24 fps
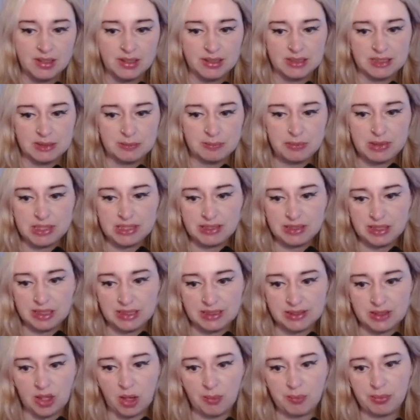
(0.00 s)
speed things
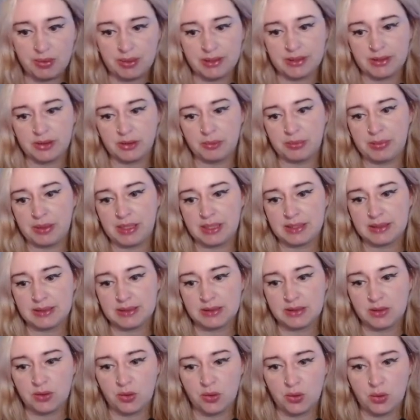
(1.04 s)
up a little bit.
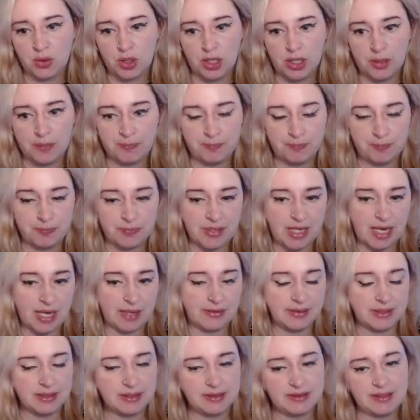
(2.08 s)
So yeah,
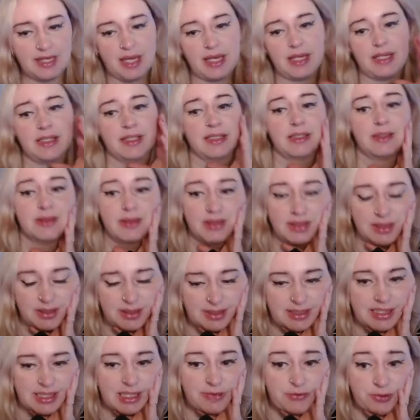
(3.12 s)
this deck,
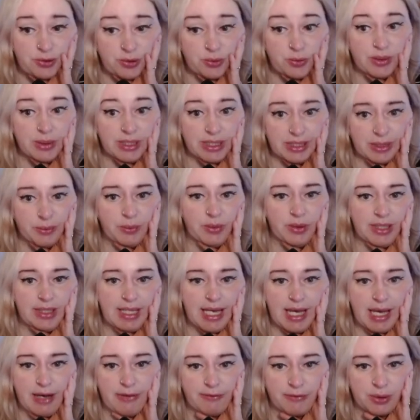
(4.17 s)
if you really want to
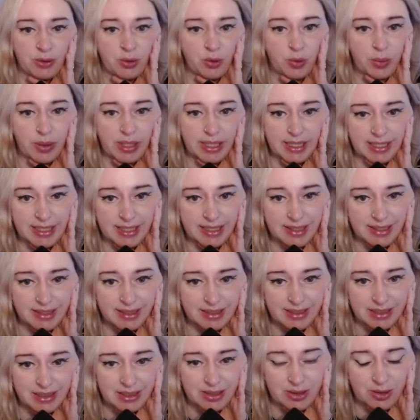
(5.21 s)
have a quick
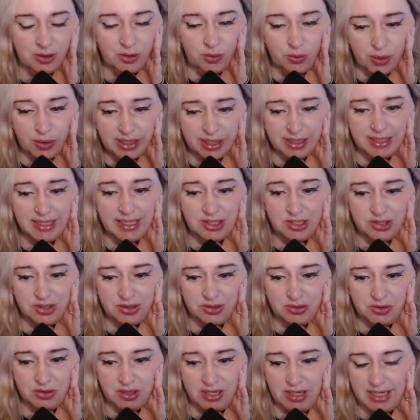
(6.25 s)
legend
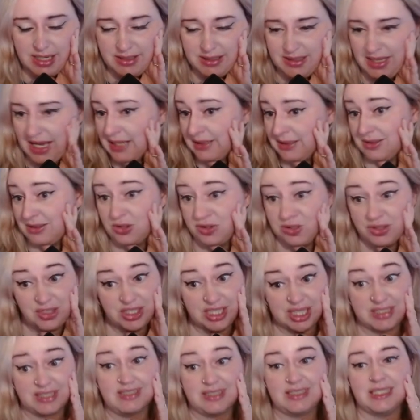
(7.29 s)
grind, I'd
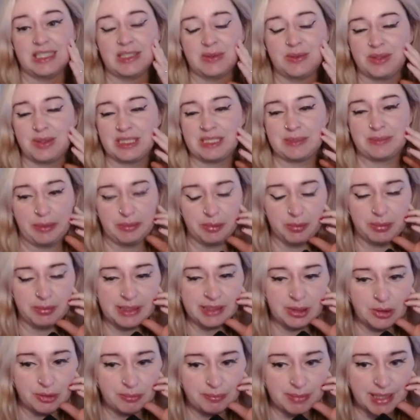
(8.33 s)
suggest this one is probably
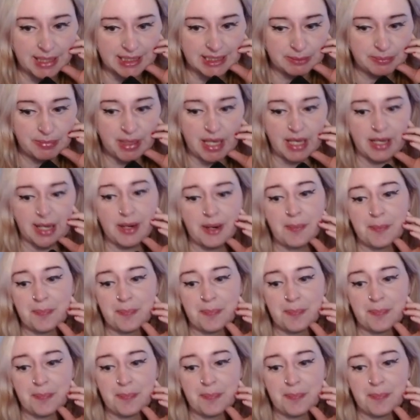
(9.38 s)
your best bet.